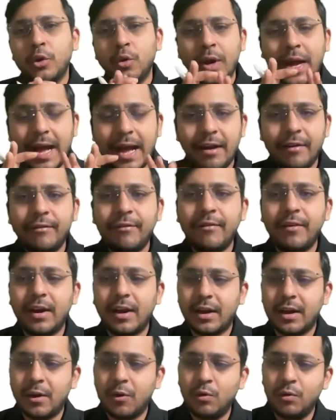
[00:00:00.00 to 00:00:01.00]
So you have
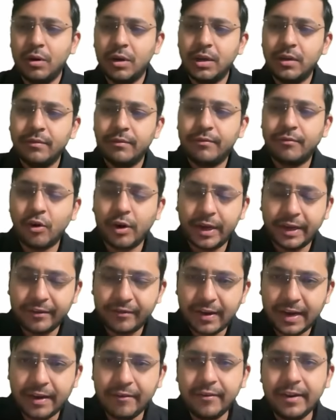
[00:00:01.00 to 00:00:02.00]
around
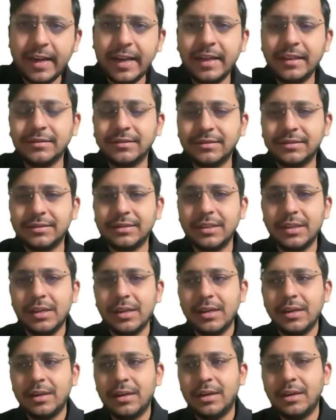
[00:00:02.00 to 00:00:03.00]
45 days
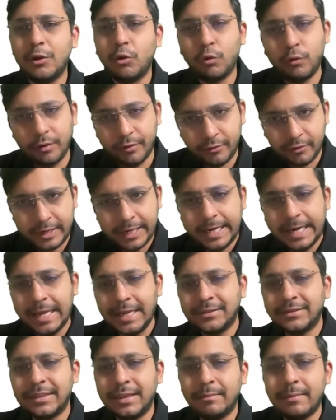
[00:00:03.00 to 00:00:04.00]
to 50
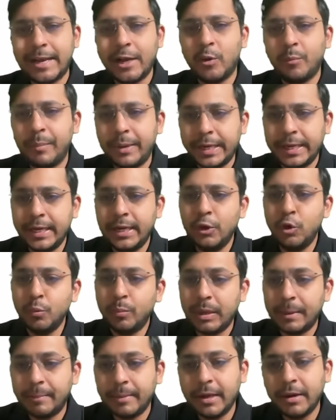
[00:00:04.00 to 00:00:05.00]
days, in my
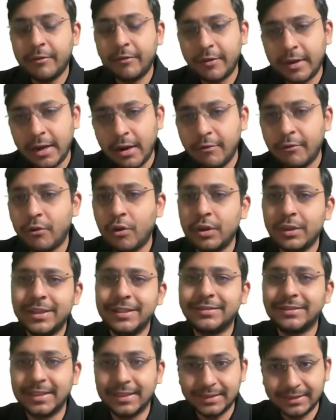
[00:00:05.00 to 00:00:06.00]
opinion, to prepare well for
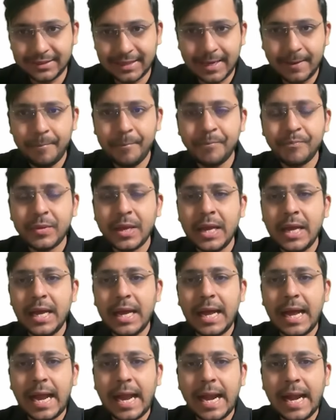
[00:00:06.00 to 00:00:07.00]
this exam.
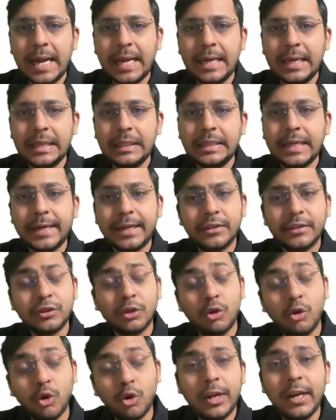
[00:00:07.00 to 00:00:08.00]
And that
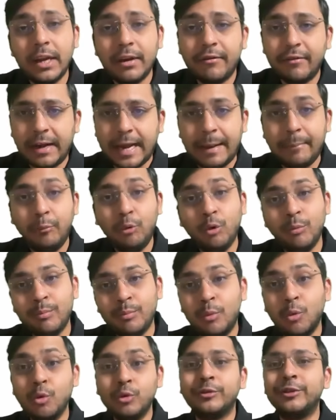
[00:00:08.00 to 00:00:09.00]
is a good enough time to
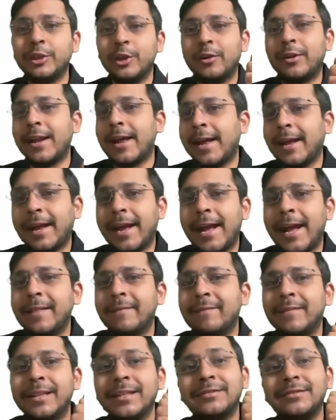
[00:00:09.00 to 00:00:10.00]
boost your rank.
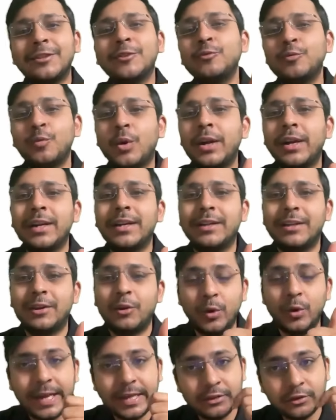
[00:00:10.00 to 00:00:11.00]
And this is what
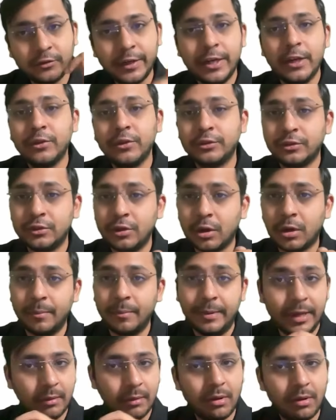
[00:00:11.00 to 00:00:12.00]
today's video is going
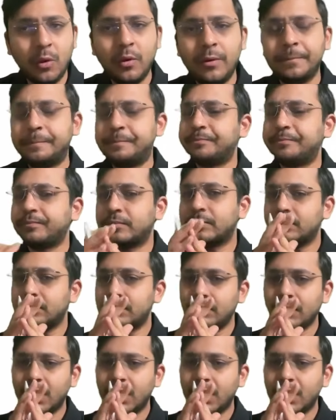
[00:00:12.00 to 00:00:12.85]
to be about.